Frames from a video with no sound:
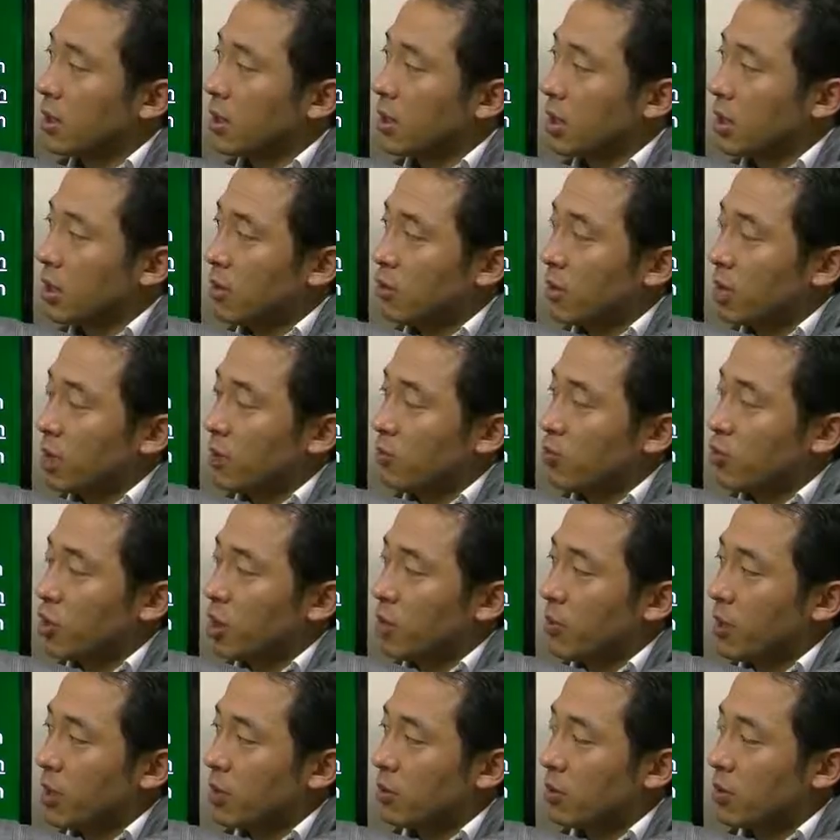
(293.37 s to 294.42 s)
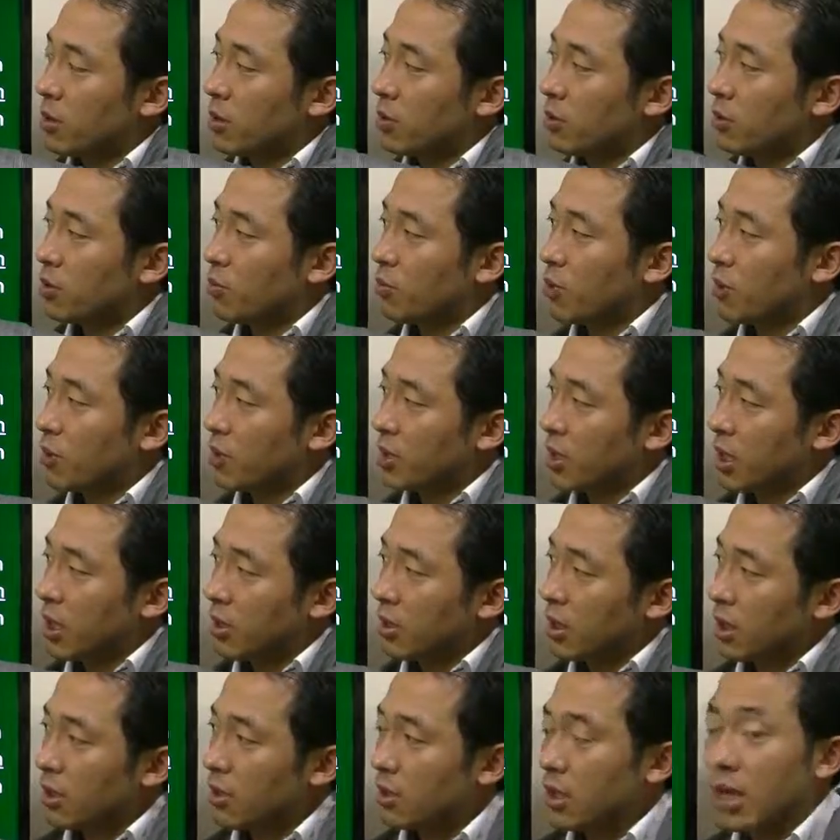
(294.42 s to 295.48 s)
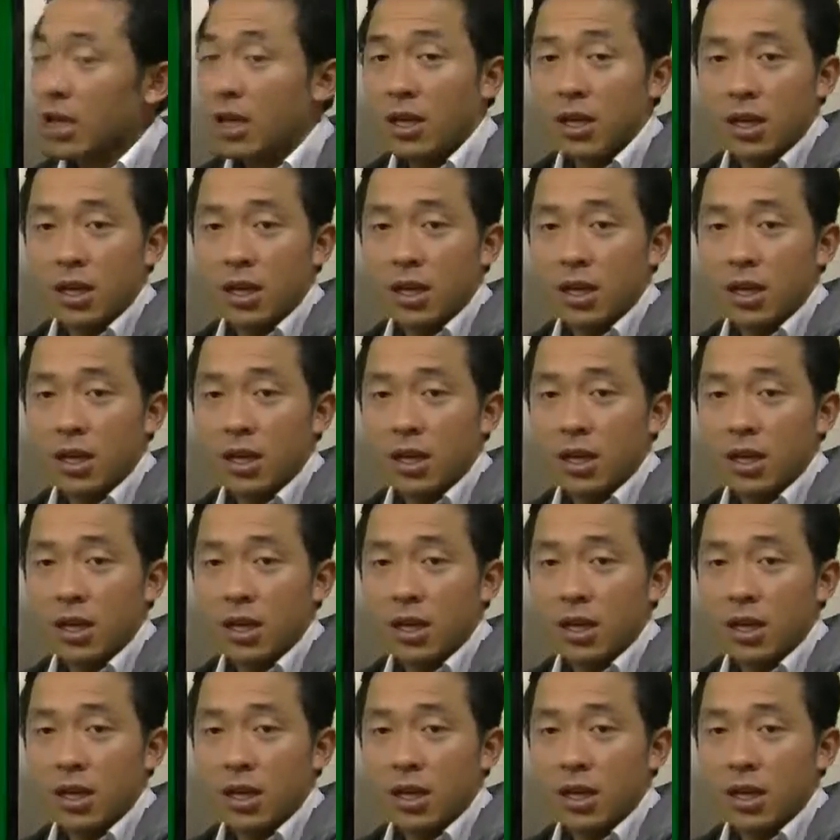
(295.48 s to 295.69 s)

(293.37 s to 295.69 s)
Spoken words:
and multiplied by 23%, and